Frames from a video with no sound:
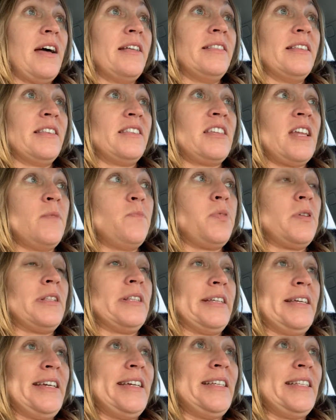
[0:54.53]
the state
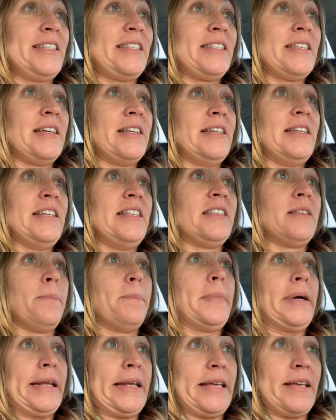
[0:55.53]
police need
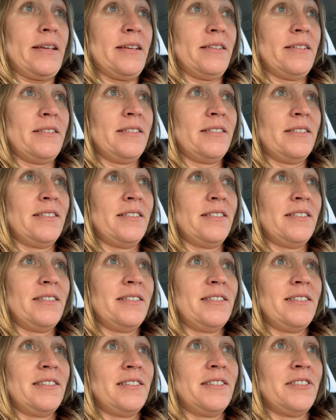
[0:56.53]
some money
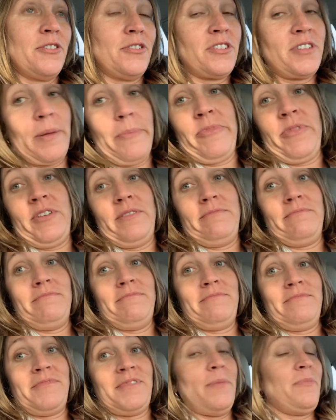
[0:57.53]
or something.
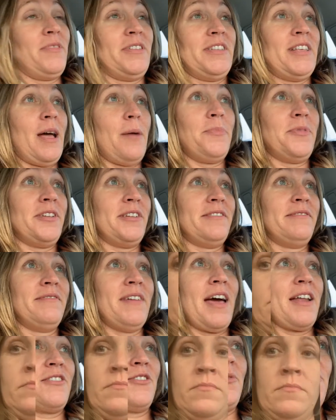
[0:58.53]
Something's happening.
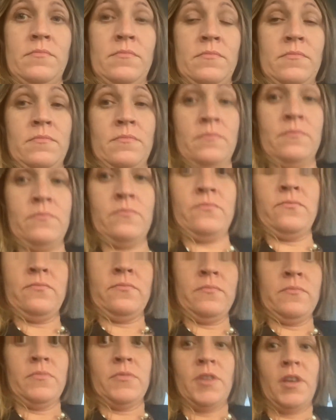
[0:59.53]
I don't know what.
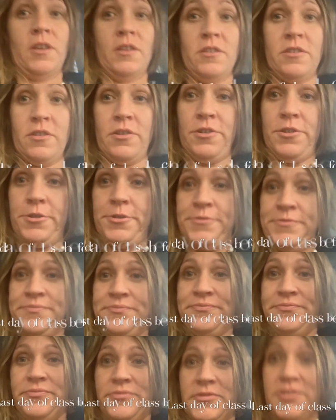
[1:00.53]
So
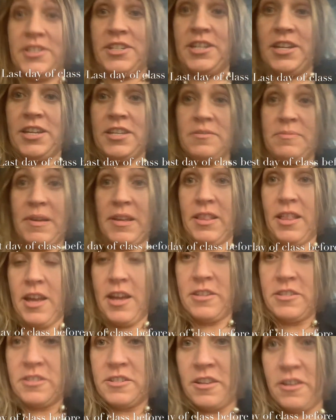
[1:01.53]
today's my
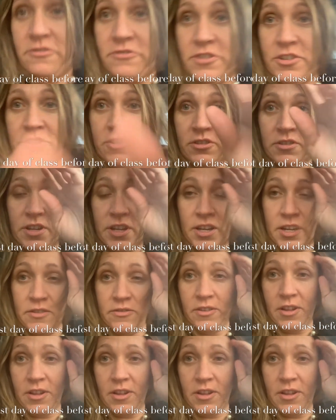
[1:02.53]
last official day of